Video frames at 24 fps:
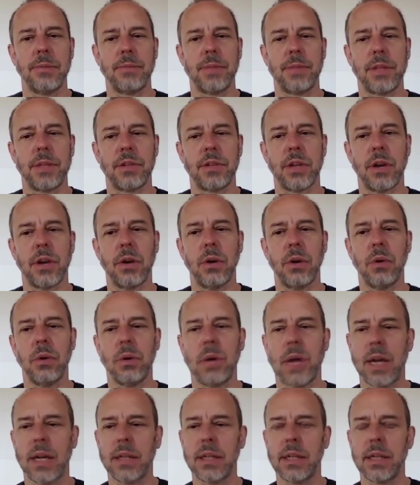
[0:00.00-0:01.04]
So
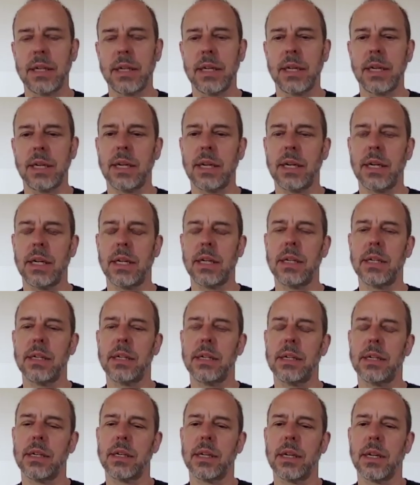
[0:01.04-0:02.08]
Analytica
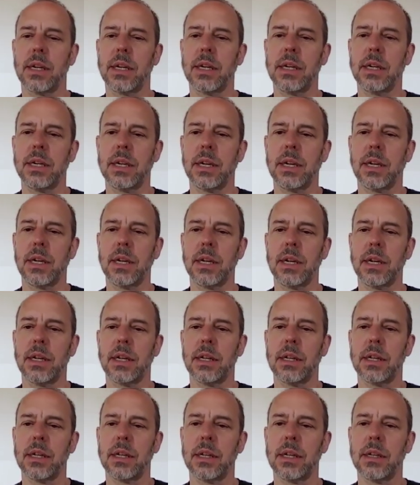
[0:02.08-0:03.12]
and
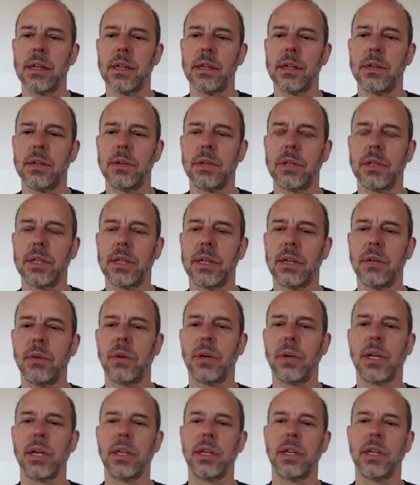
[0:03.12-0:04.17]
New Clinic
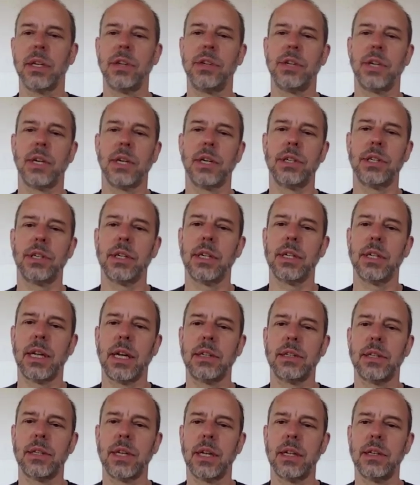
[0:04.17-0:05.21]
work in conjunction in
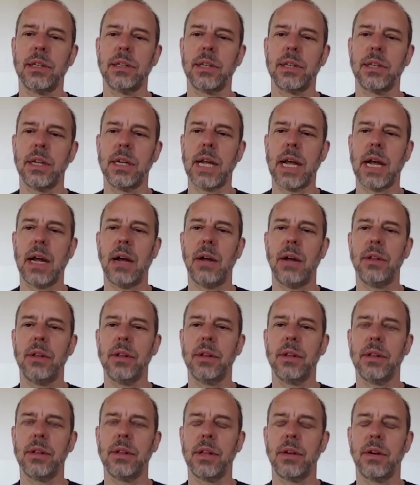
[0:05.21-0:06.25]
that sense. And now
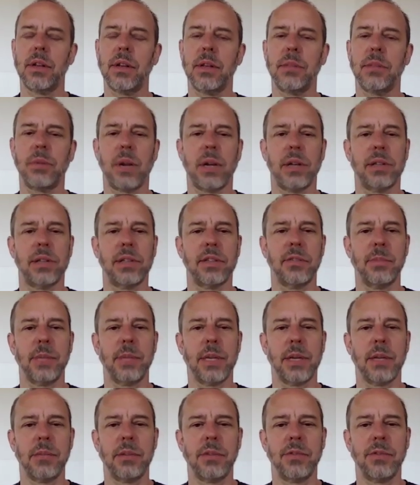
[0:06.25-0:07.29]
they're in the process of
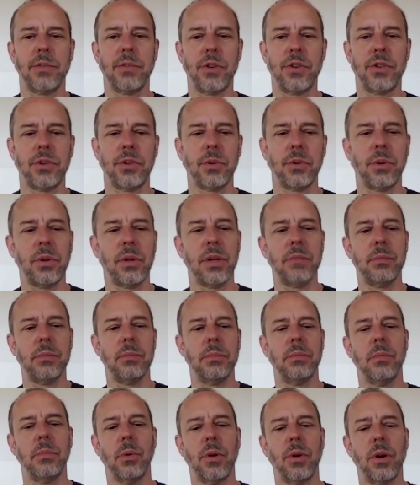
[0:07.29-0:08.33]
becoming virtual and
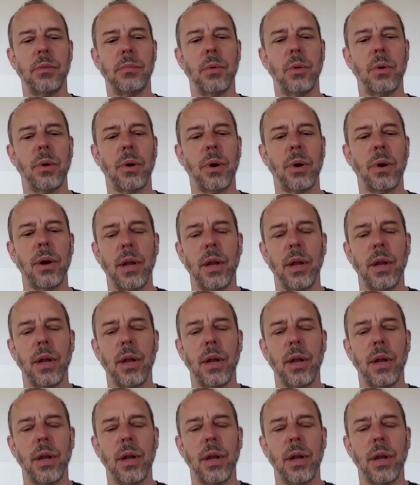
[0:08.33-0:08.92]
more.